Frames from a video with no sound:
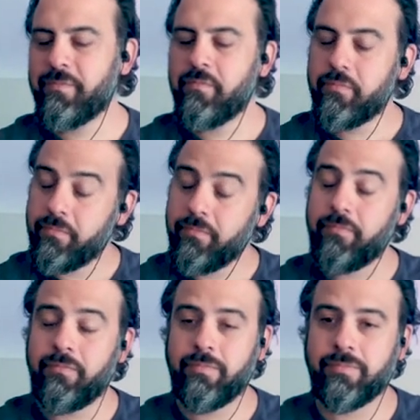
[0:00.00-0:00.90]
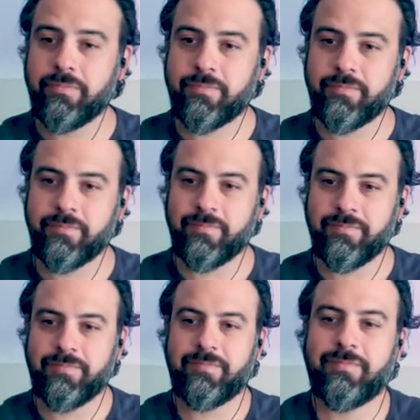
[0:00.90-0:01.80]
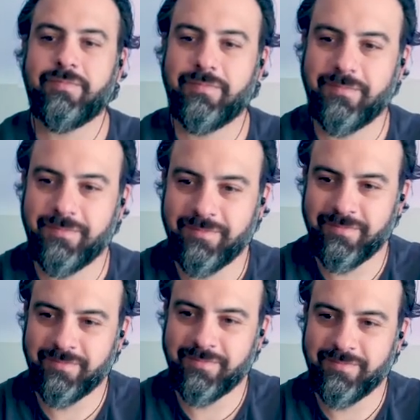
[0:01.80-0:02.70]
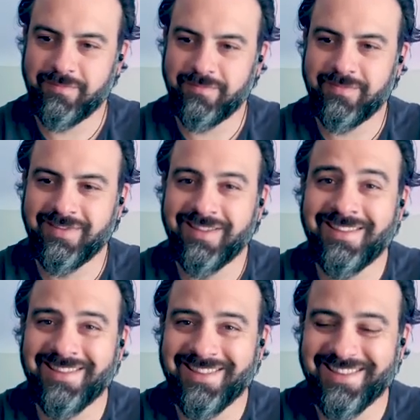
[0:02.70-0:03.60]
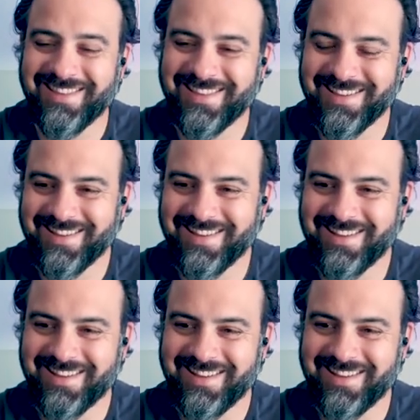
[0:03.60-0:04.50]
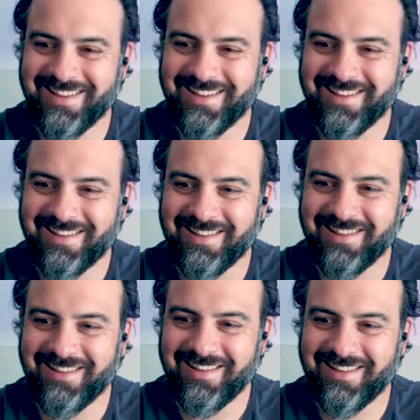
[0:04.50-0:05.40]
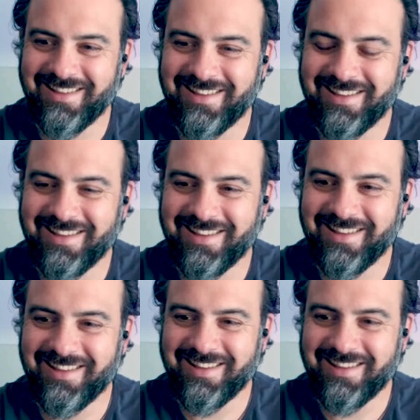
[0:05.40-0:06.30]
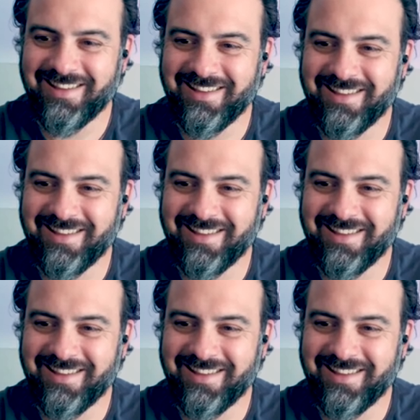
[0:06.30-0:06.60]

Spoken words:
The person shown says nothing.